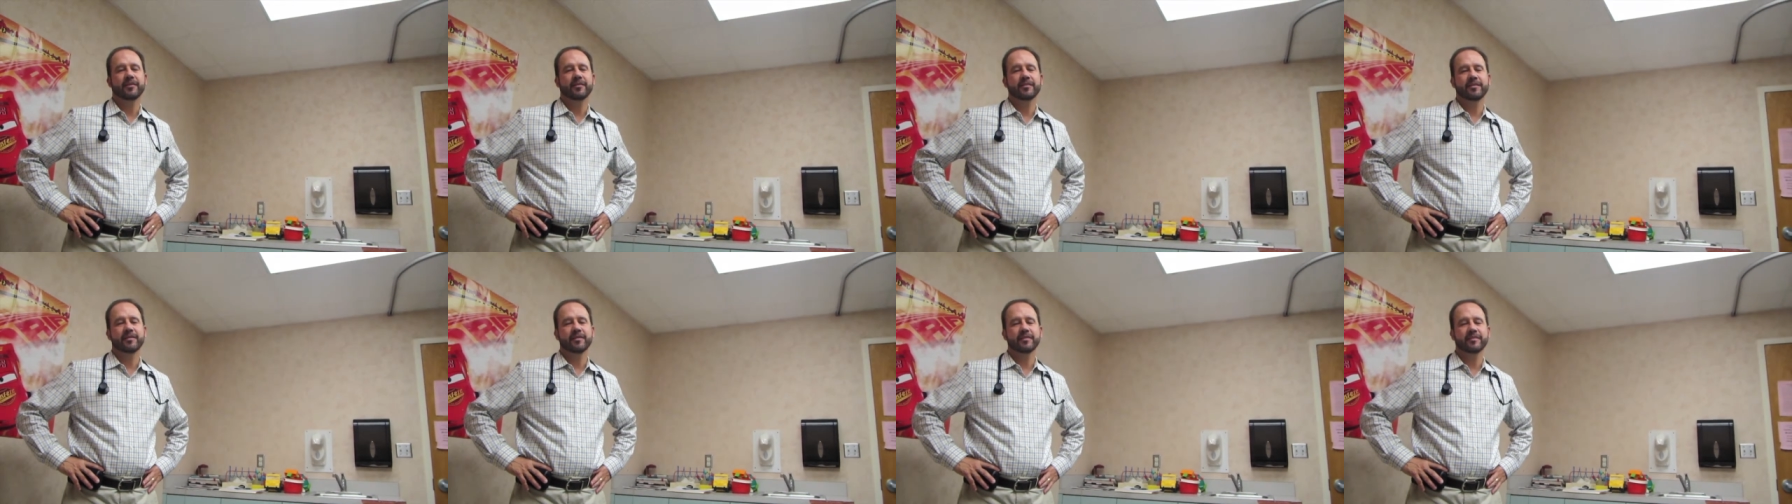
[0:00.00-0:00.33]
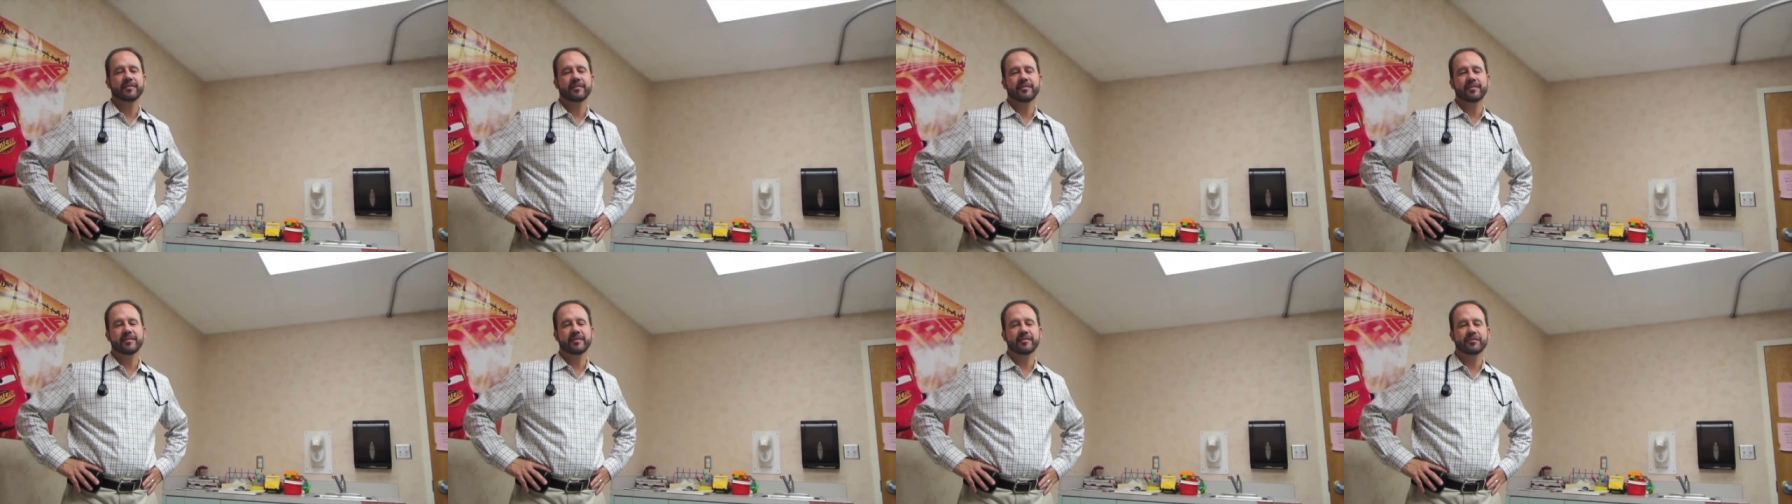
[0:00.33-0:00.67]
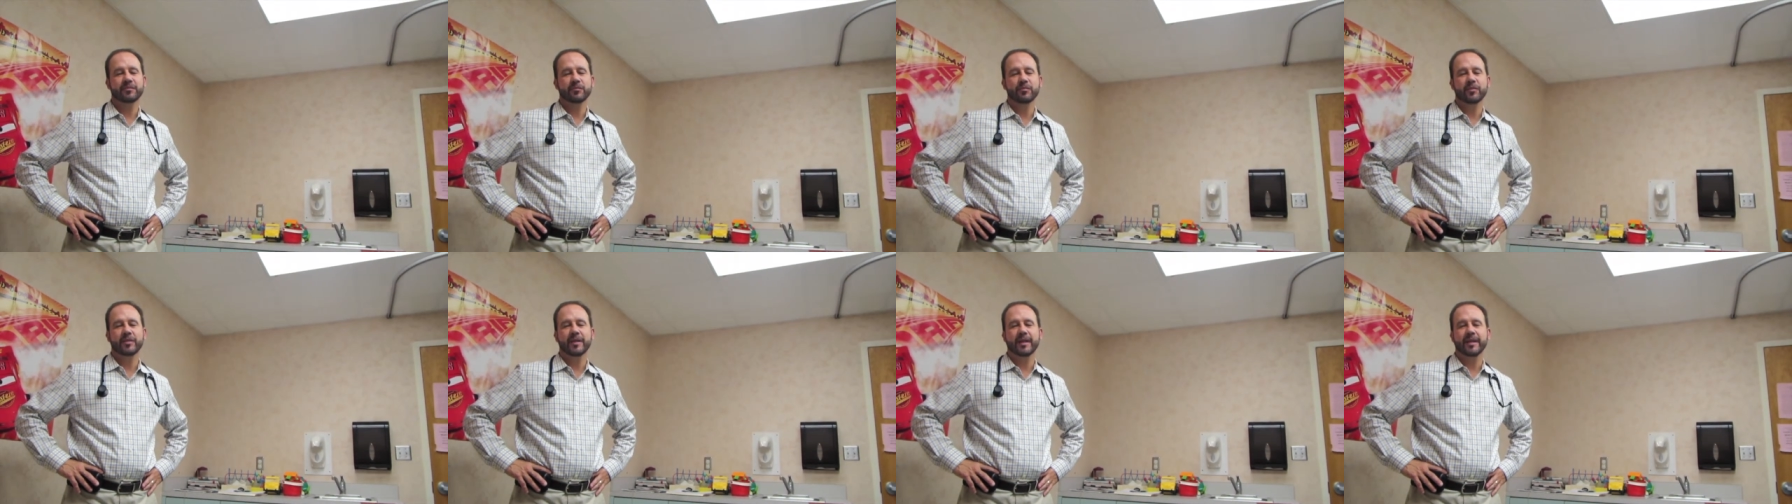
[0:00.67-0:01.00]

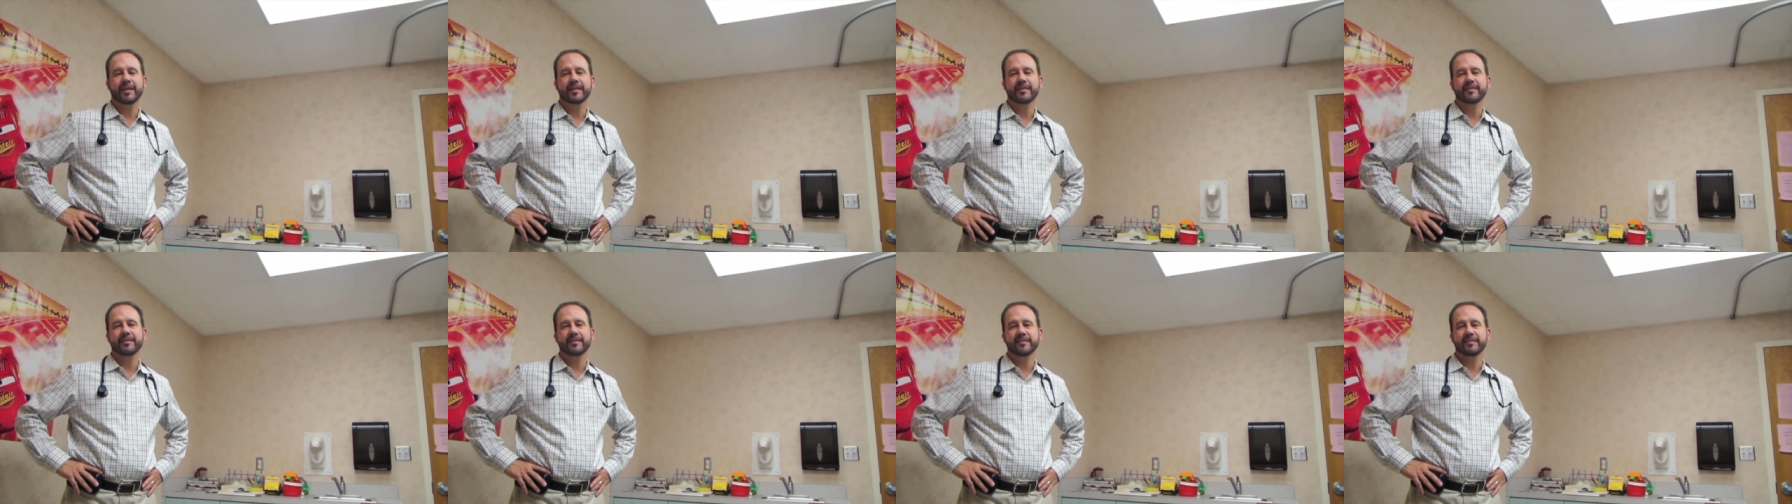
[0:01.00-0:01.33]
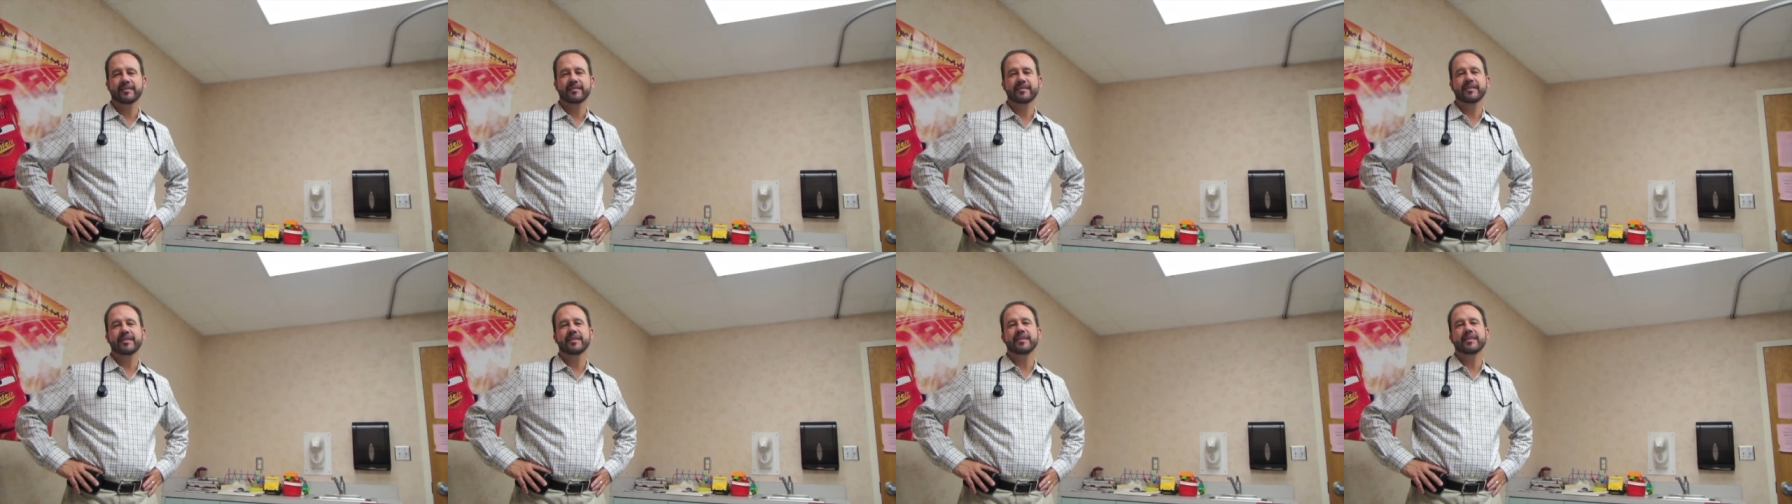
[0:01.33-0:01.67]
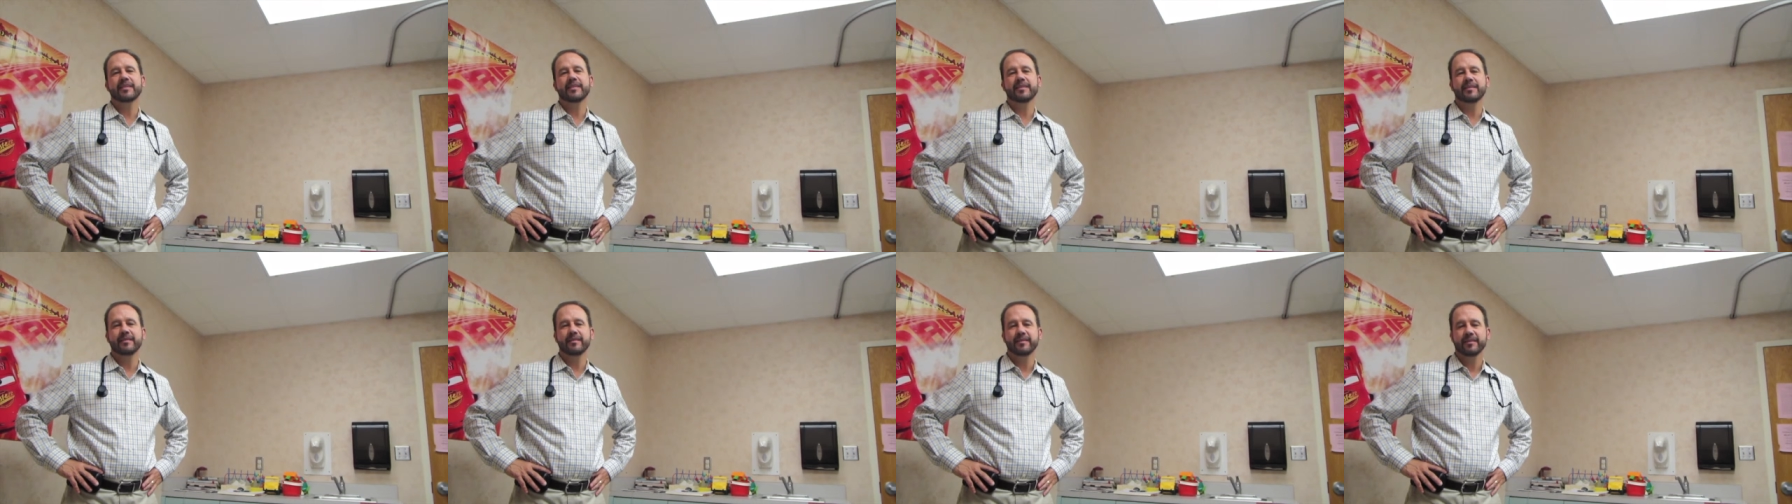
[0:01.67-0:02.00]
This one I can
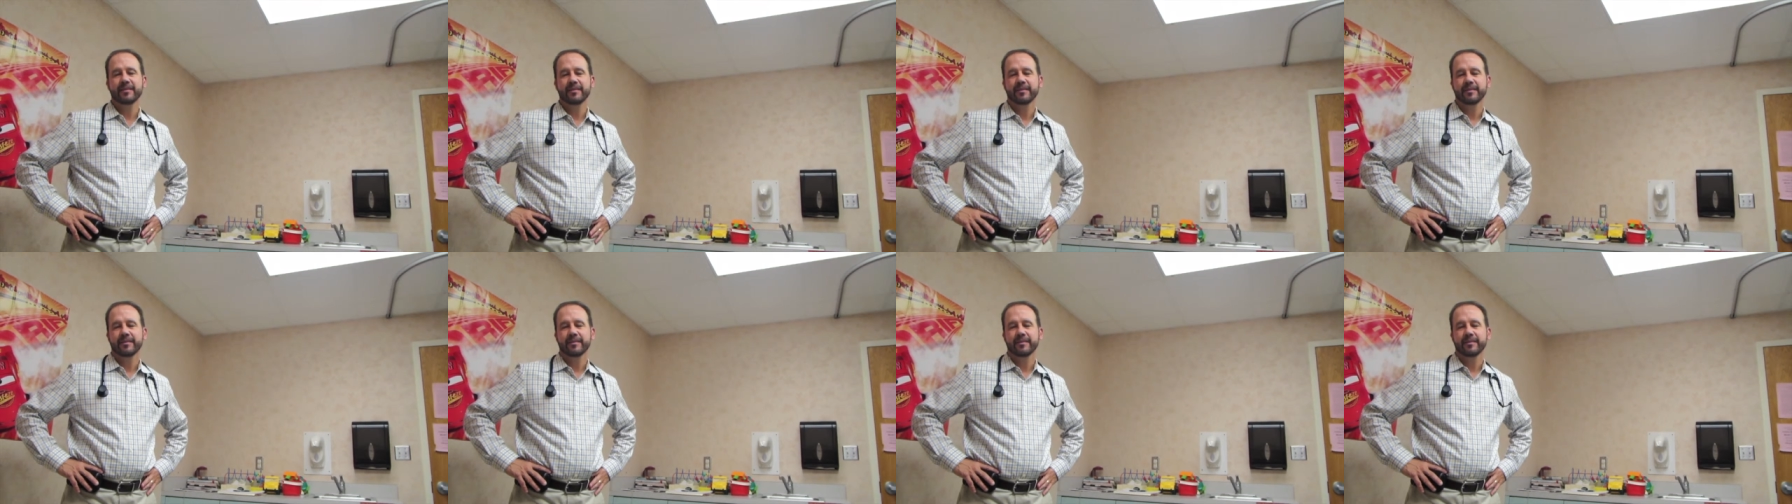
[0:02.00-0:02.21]
see